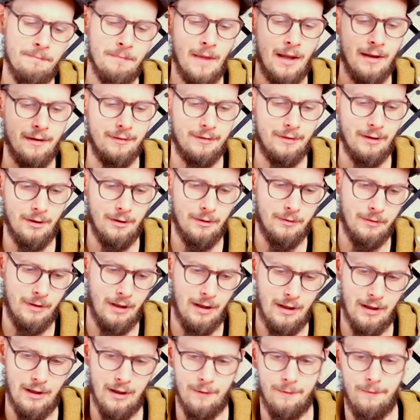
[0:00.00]
So
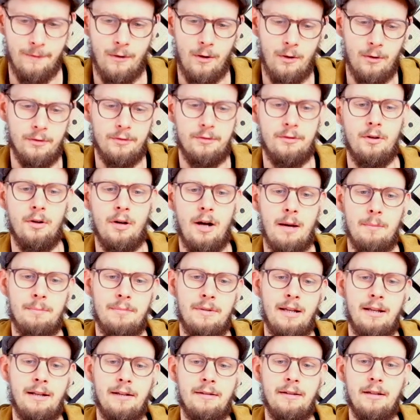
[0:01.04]
I have also
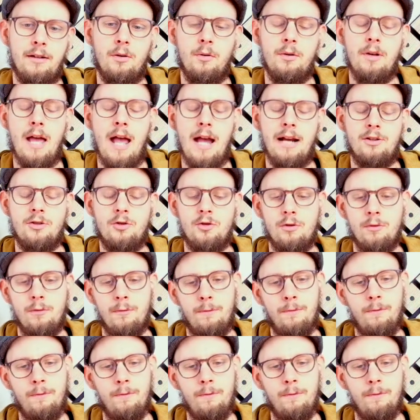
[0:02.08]
updated the connection